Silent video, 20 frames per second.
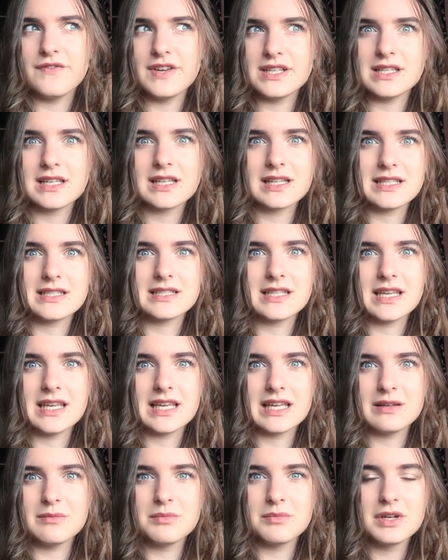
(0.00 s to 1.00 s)
physically see
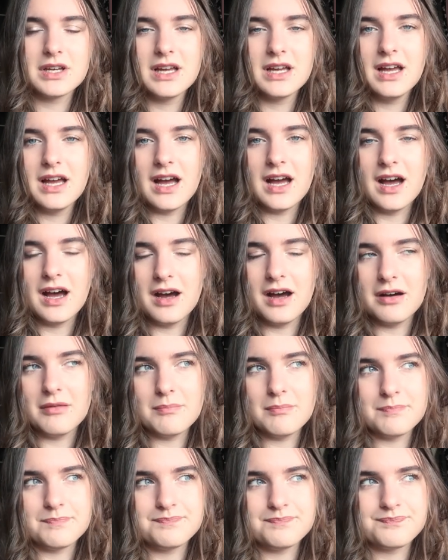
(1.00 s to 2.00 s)
him.
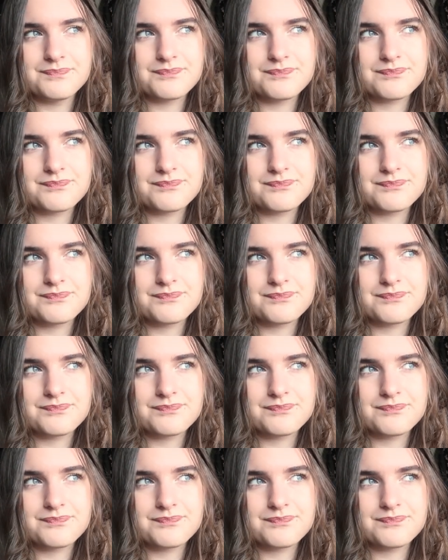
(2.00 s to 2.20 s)
So